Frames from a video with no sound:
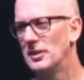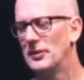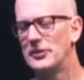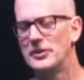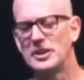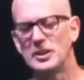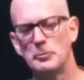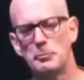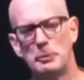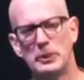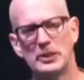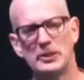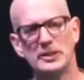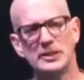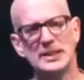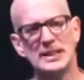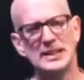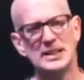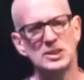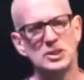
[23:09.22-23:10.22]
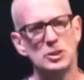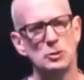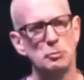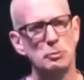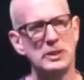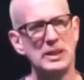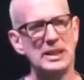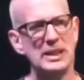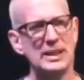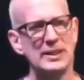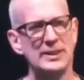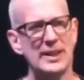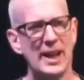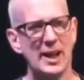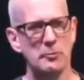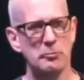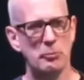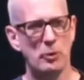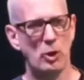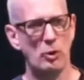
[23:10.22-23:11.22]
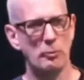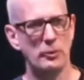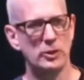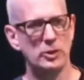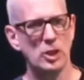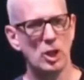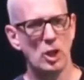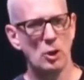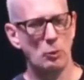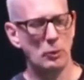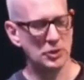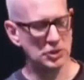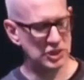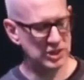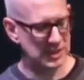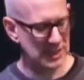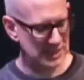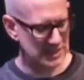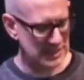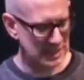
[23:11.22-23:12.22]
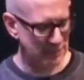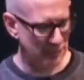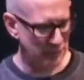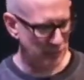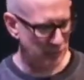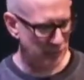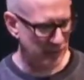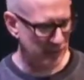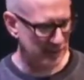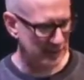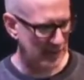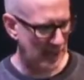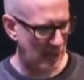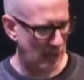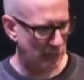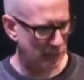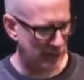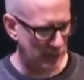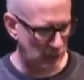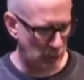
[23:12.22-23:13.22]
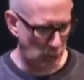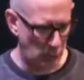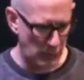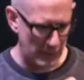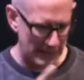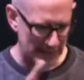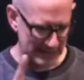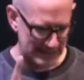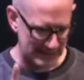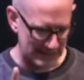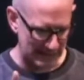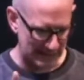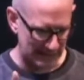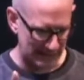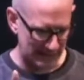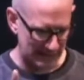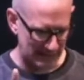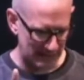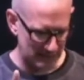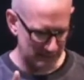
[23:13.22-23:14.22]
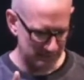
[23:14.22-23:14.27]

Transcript: The ability to be in that moment when she doesn't even feel loved and go, wait a second.